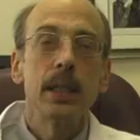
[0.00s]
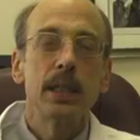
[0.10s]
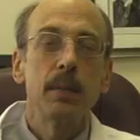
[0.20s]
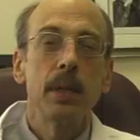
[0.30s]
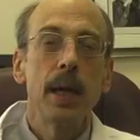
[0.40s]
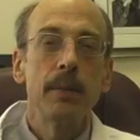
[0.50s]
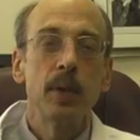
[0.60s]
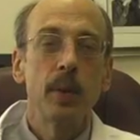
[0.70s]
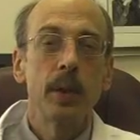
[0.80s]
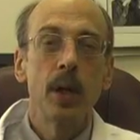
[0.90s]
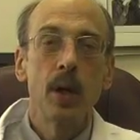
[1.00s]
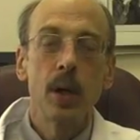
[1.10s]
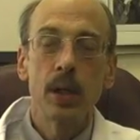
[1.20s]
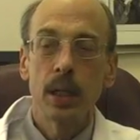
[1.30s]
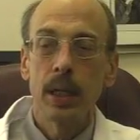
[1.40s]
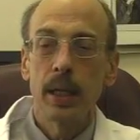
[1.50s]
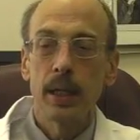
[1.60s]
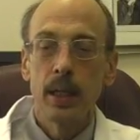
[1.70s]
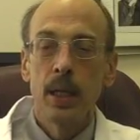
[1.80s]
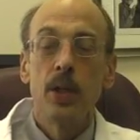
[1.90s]
sometimes what we call
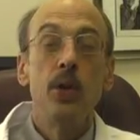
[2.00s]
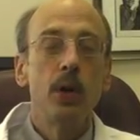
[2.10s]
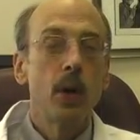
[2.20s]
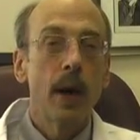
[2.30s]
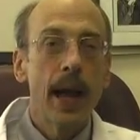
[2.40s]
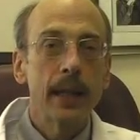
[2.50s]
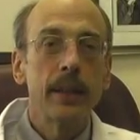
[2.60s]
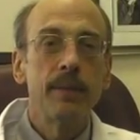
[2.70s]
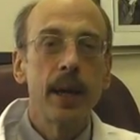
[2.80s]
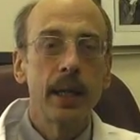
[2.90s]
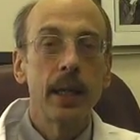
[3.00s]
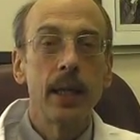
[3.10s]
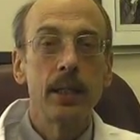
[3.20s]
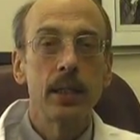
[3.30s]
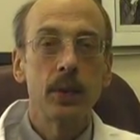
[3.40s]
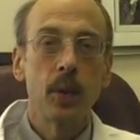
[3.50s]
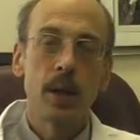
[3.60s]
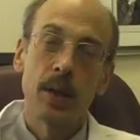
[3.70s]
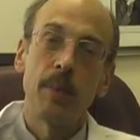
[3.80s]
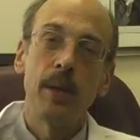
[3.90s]
neuroactive medications,
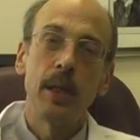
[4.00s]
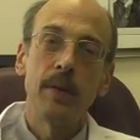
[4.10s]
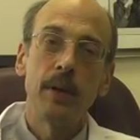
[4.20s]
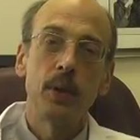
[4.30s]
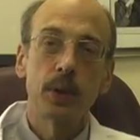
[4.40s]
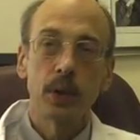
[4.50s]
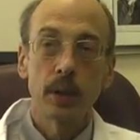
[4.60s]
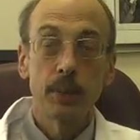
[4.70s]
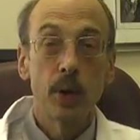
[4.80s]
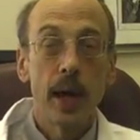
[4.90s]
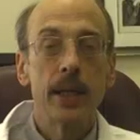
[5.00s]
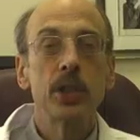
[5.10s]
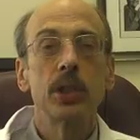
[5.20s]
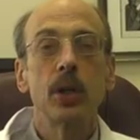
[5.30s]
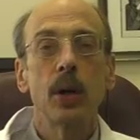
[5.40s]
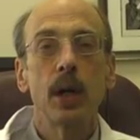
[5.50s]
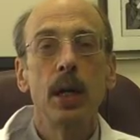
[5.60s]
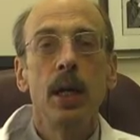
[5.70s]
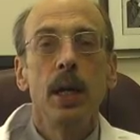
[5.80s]
whether the individuals are depressed or